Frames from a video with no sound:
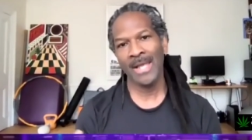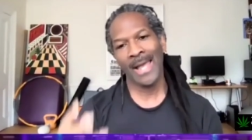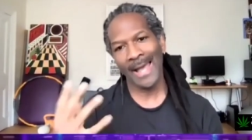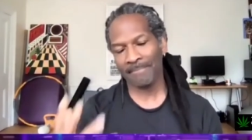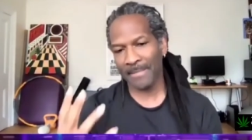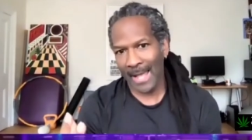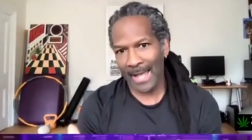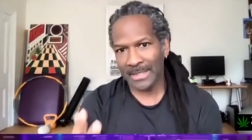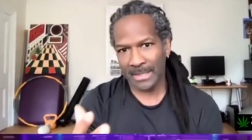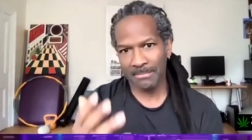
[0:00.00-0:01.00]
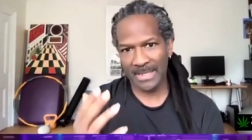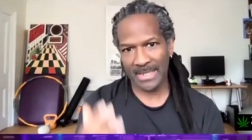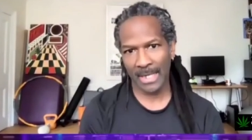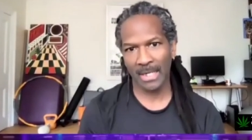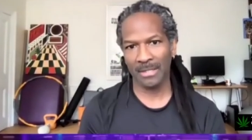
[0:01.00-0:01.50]
have to ask
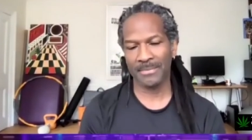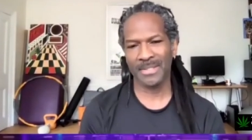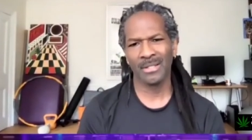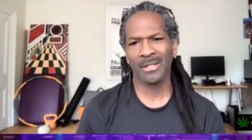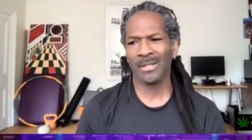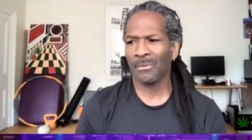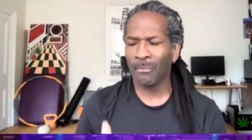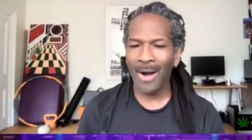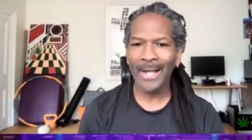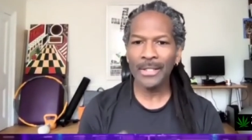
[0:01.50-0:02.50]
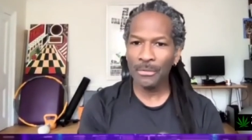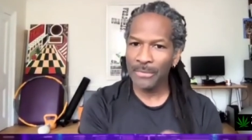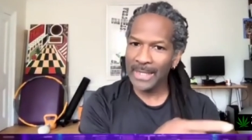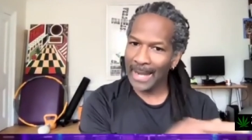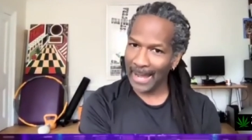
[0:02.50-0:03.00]
themselves why do
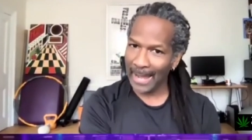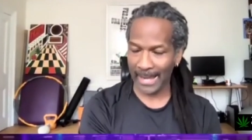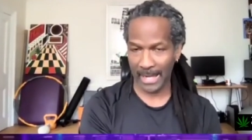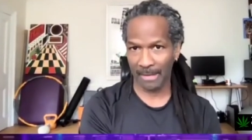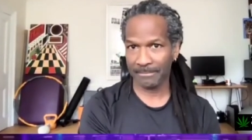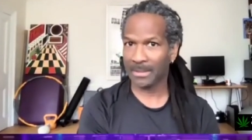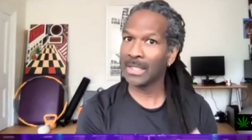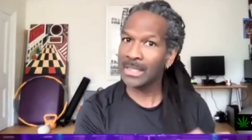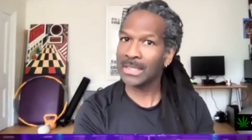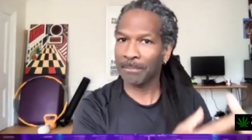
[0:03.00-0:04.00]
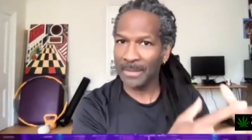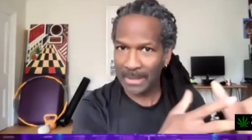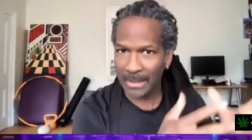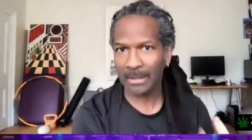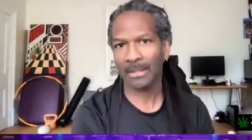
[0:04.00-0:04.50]
we have this
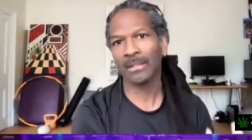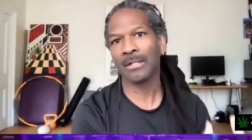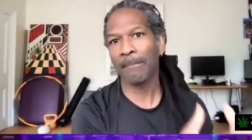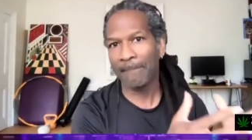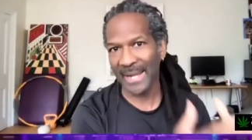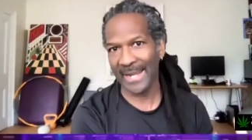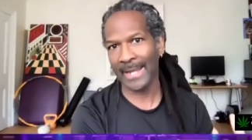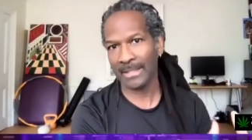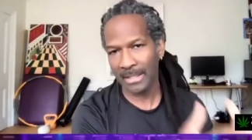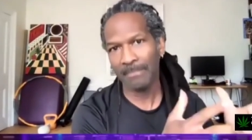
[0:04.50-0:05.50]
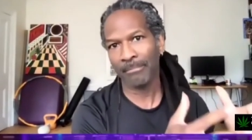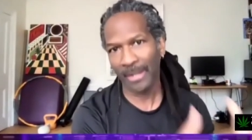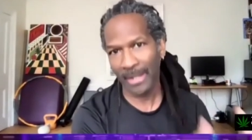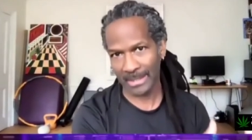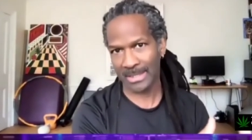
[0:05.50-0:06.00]
particular ban in
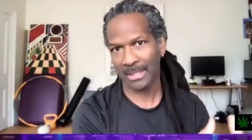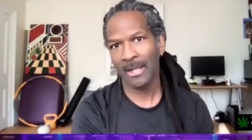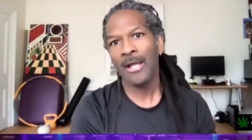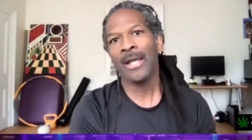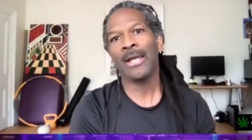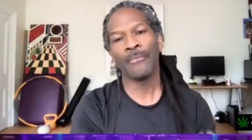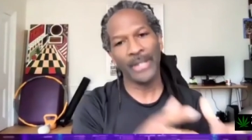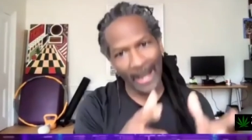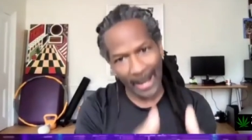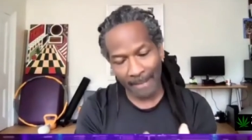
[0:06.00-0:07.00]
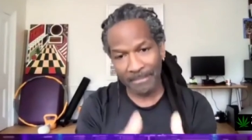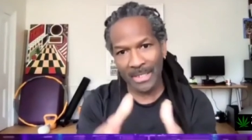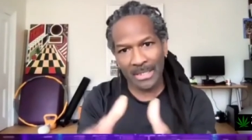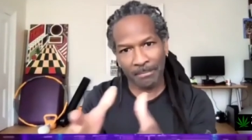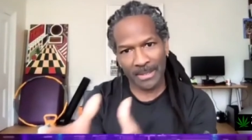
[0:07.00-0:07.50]
place? And we have
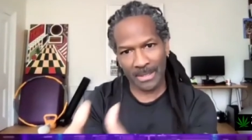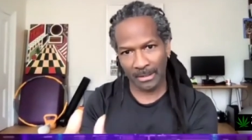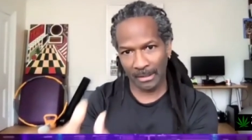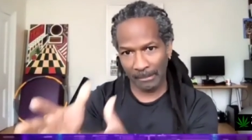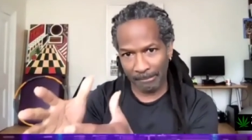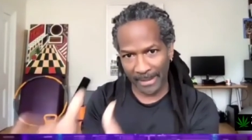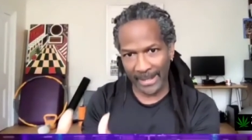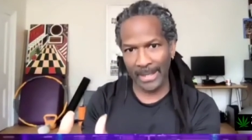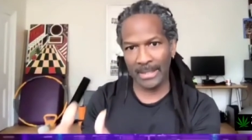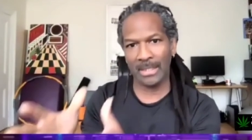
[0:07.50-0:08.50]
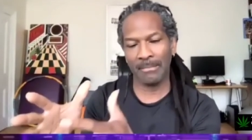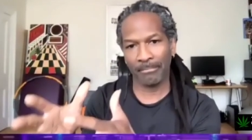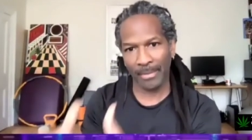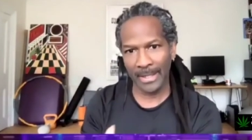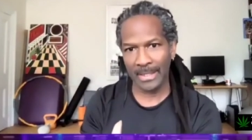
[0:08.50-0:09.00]
this particular ban in
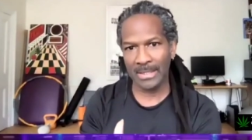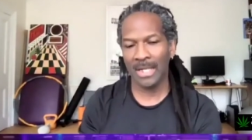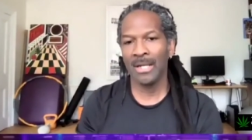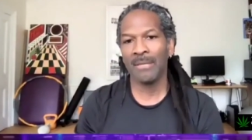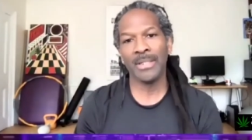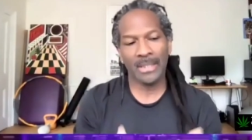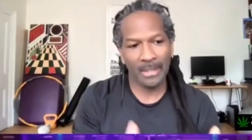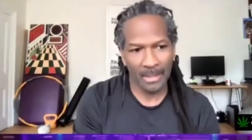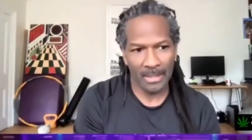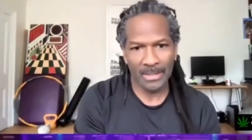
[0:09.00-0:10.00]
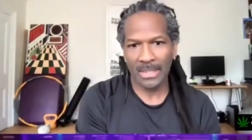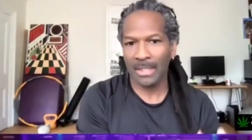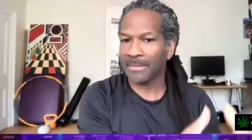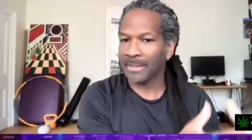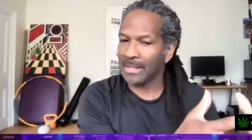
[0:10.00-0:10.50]
place because
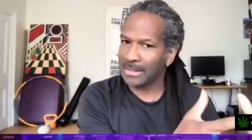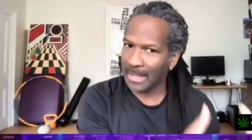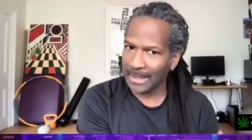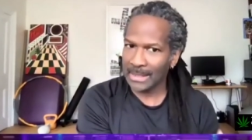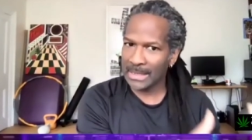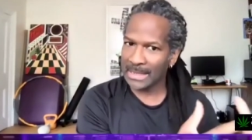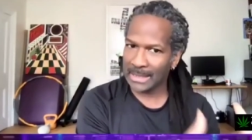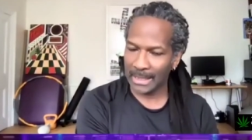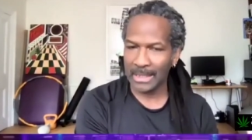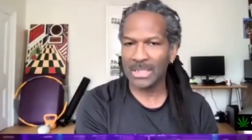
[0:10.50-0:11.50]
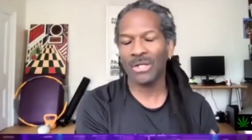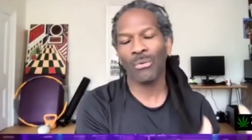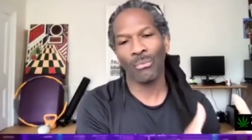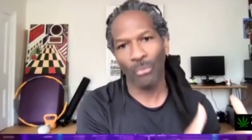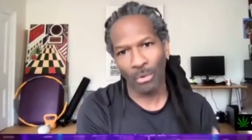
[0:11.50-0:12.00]
of the United States
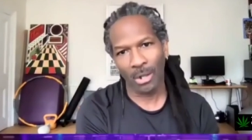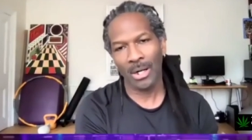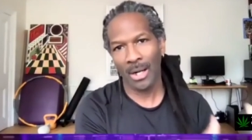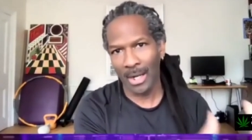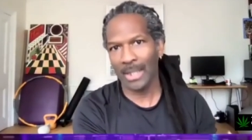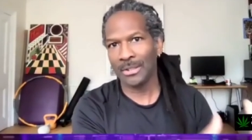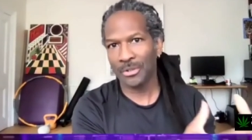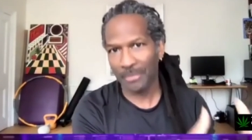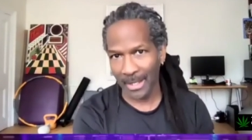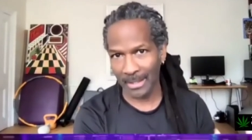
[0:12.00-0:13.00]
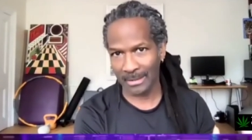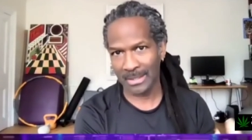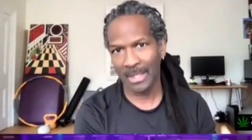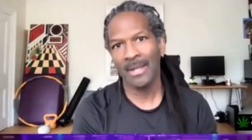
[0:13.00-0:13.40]
war on drugs.